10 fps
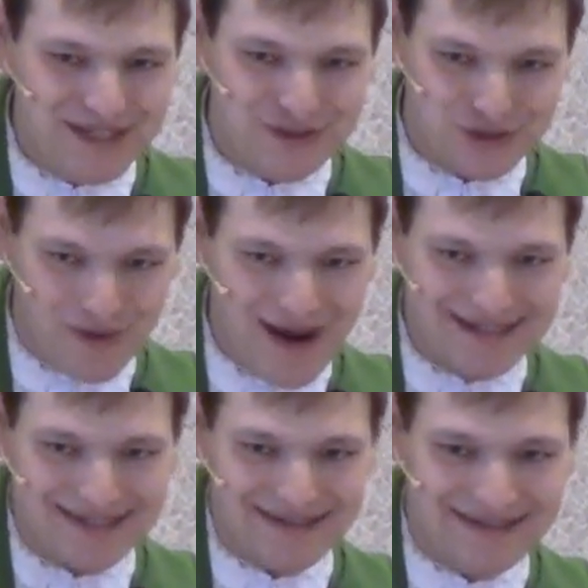
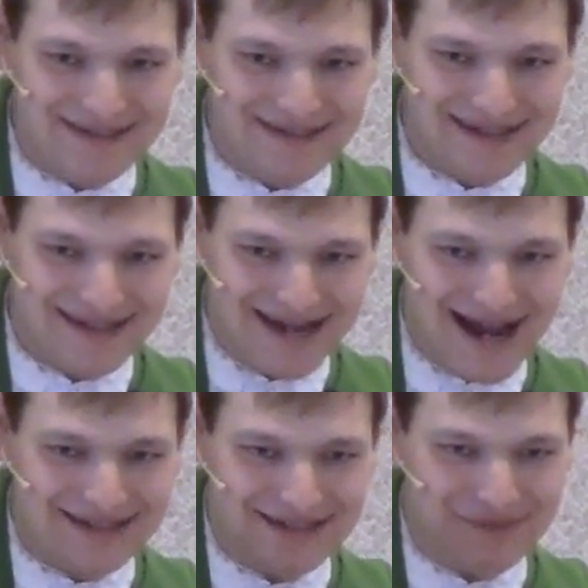directed and
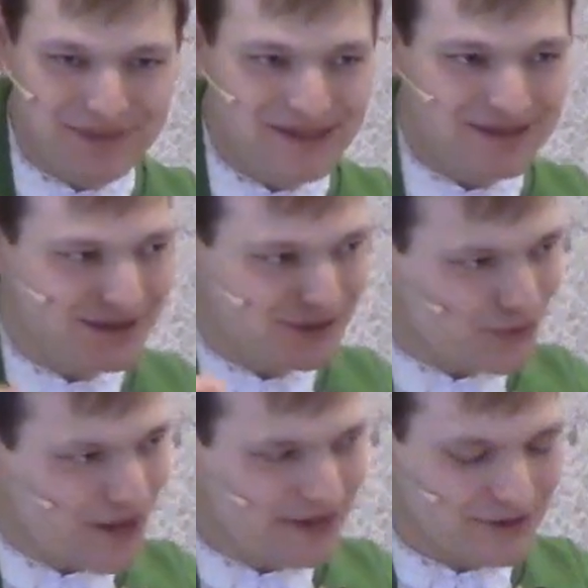not to be the
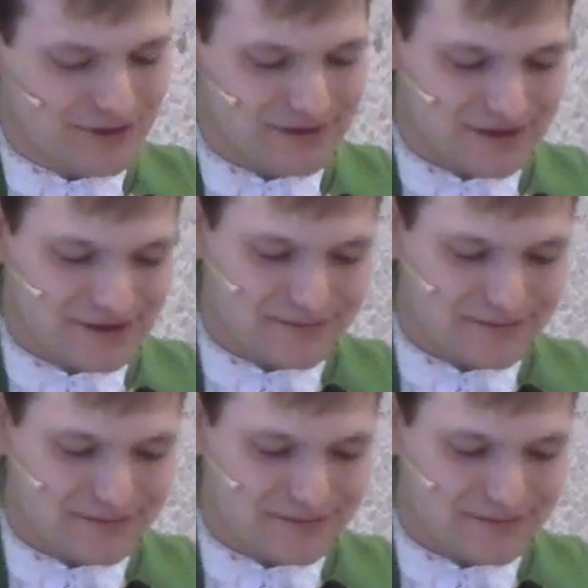directors.